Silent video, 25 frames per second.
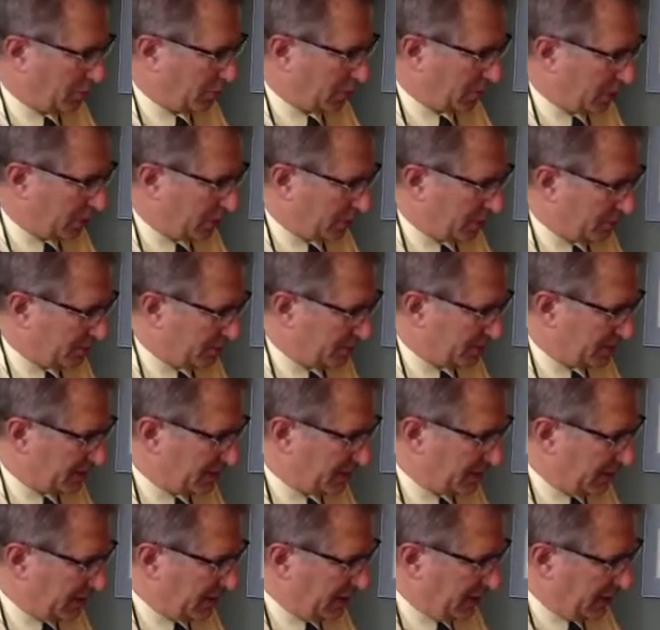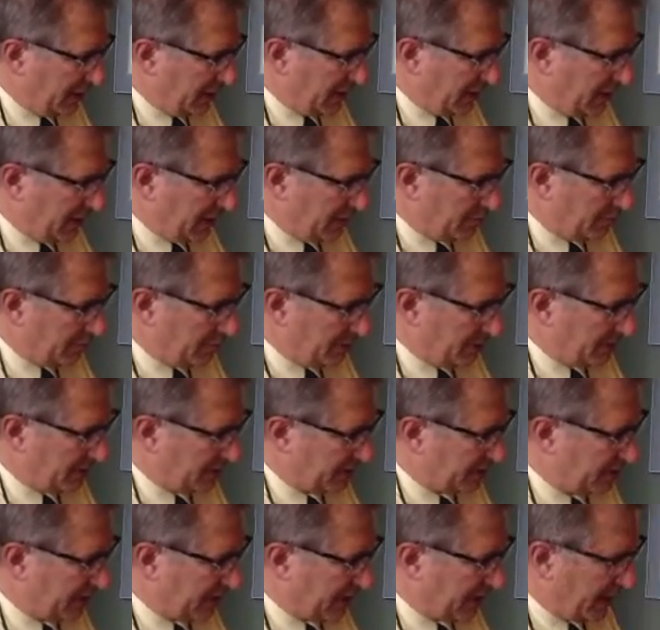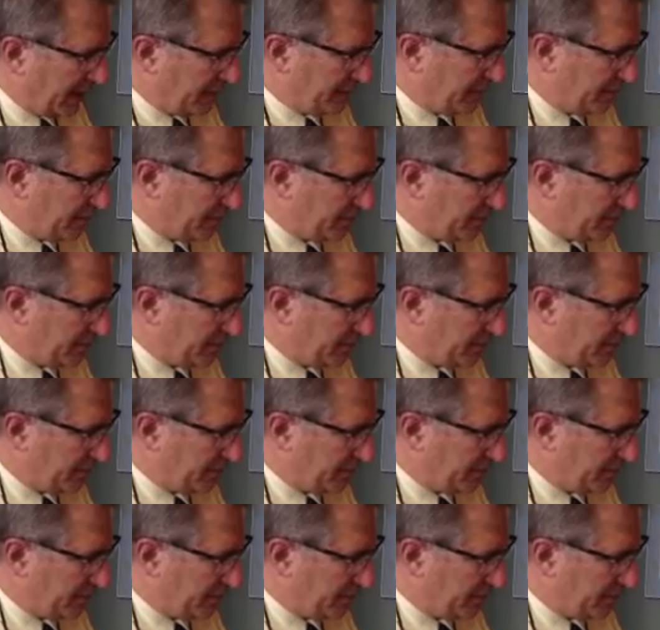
problems because of that.